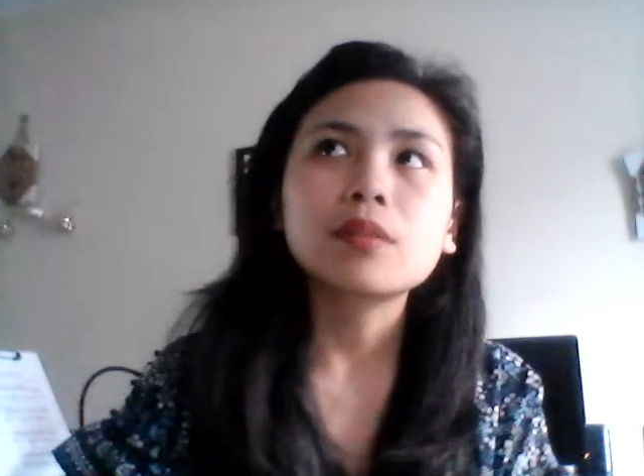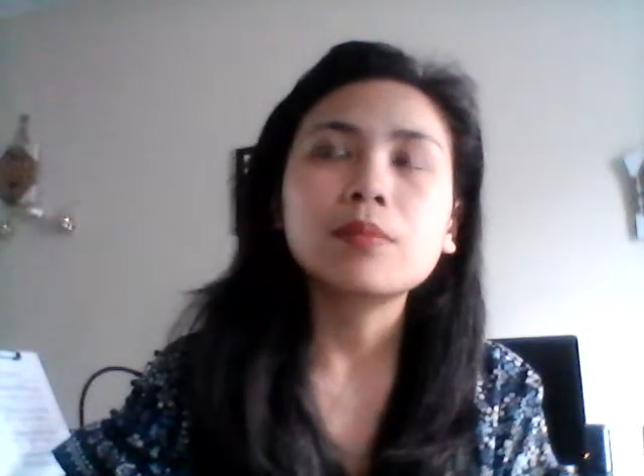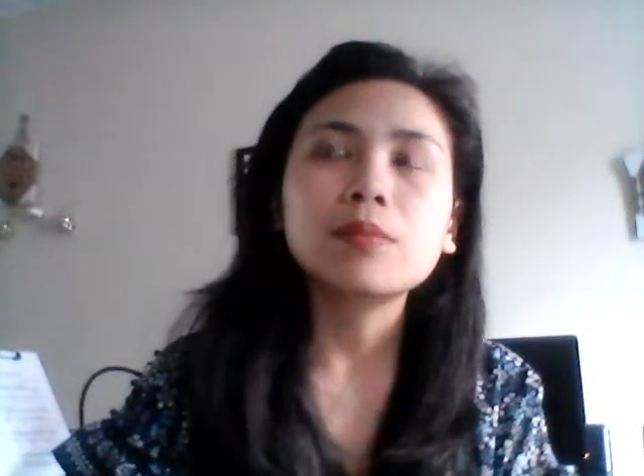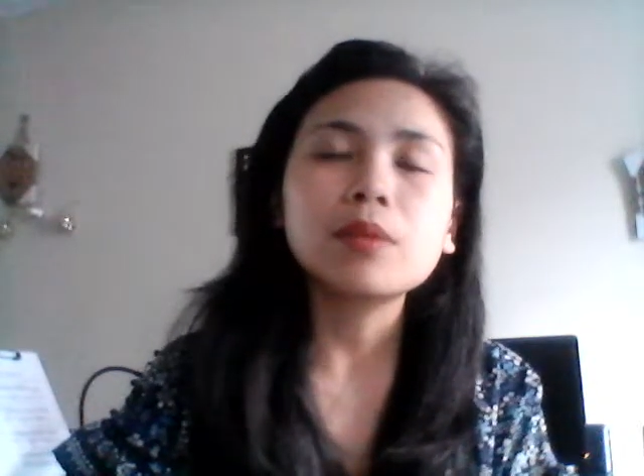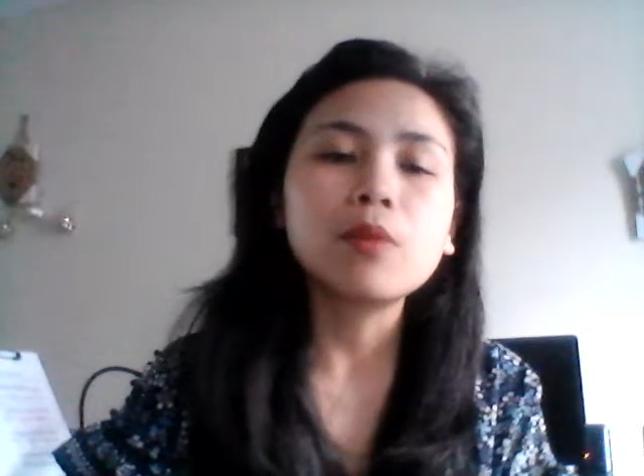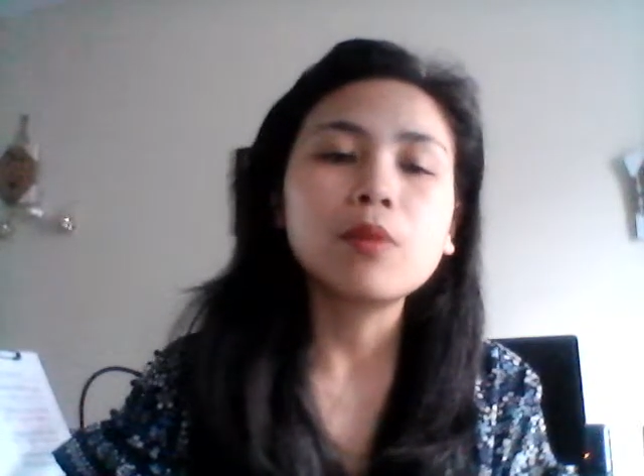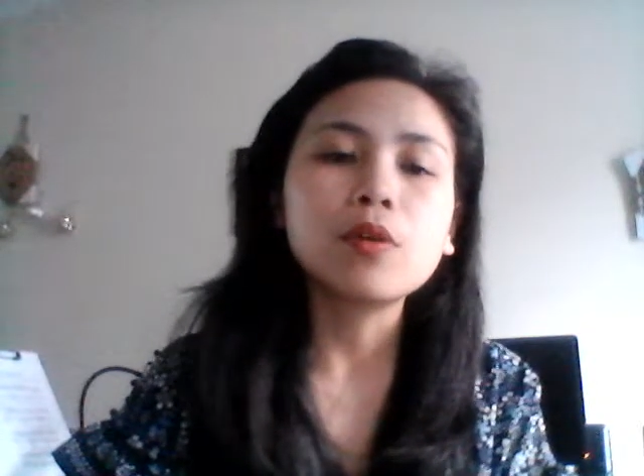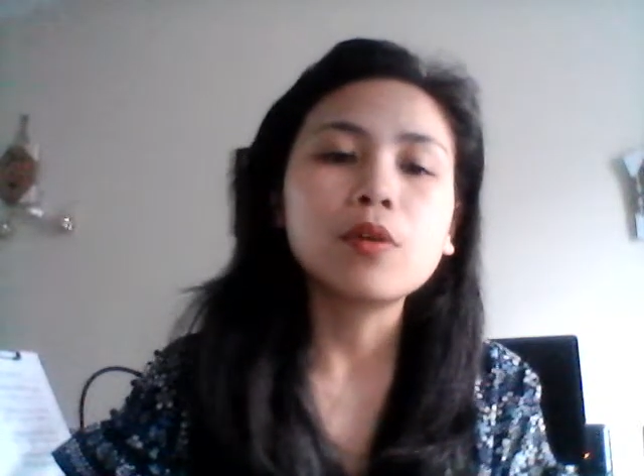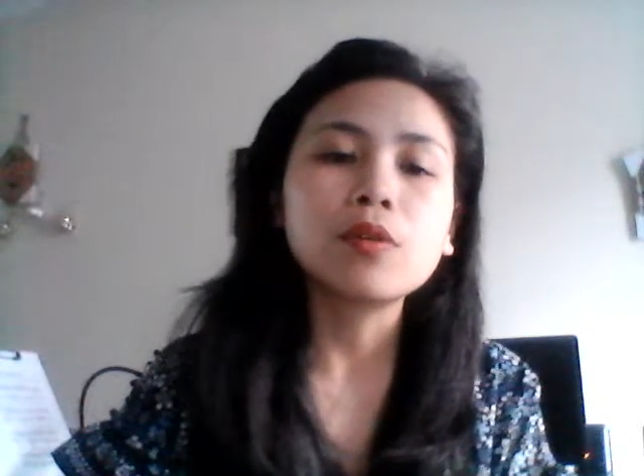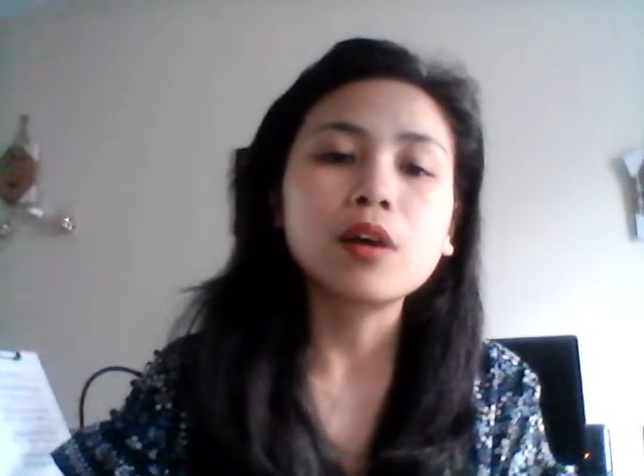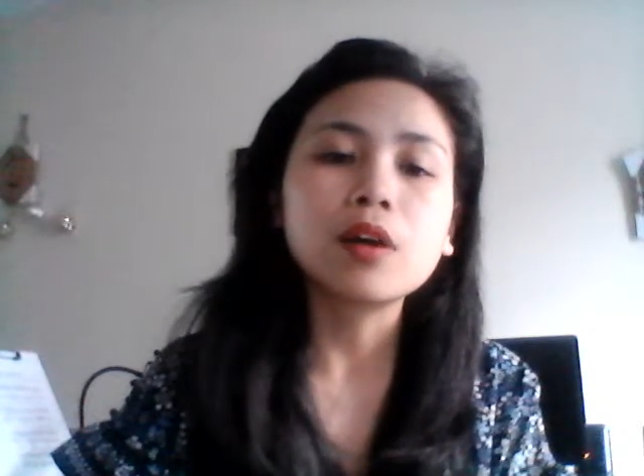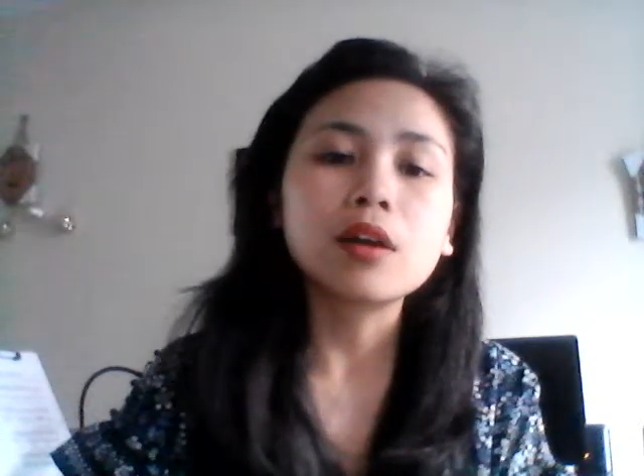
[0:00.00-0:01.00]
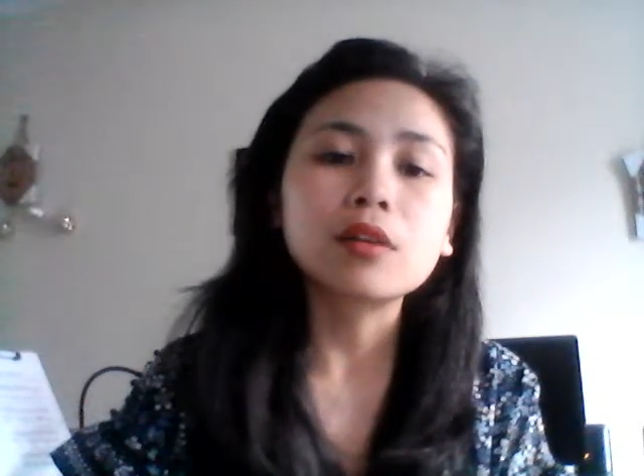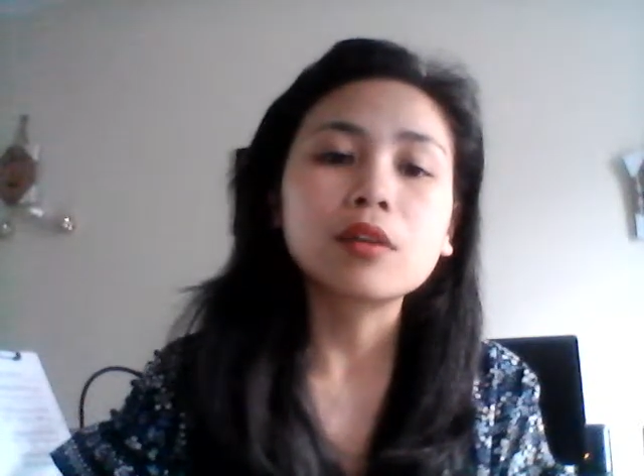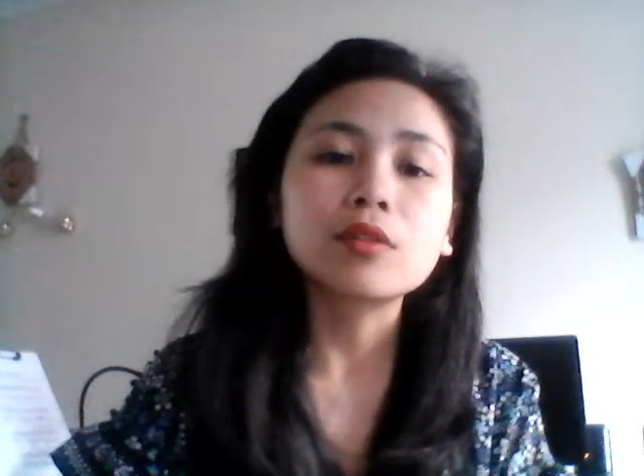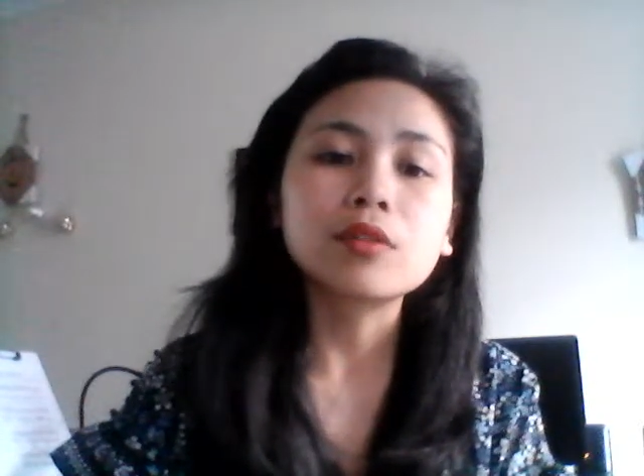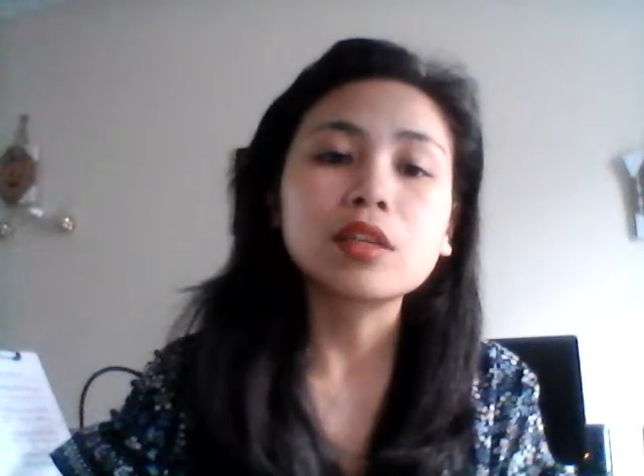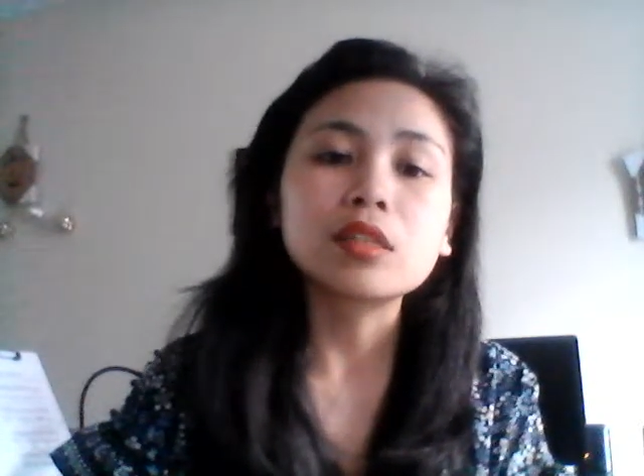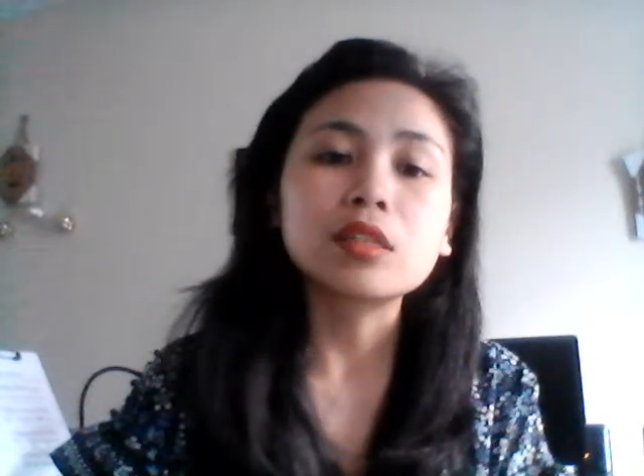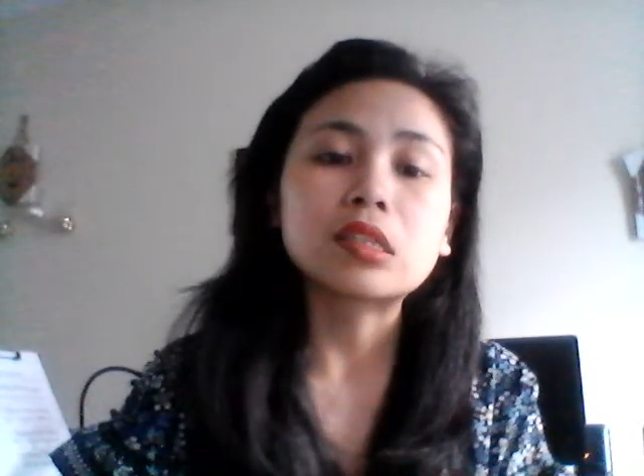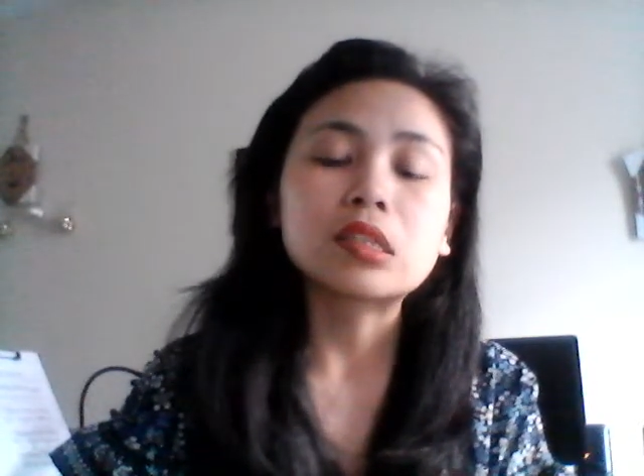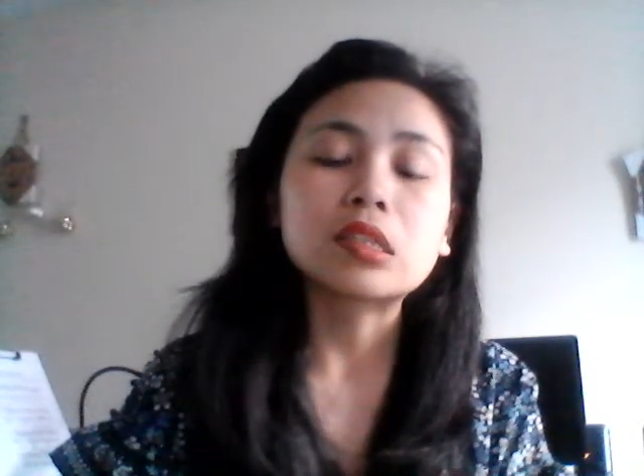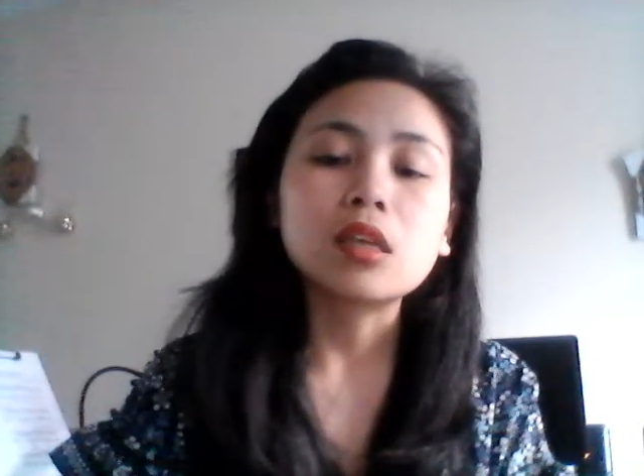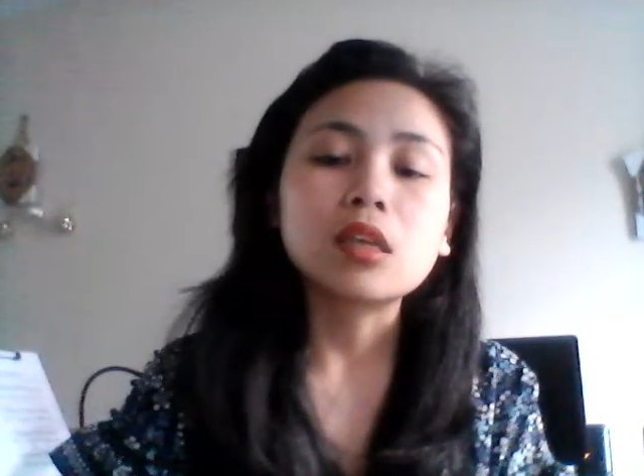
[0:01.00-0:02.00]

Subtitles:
people who got grade,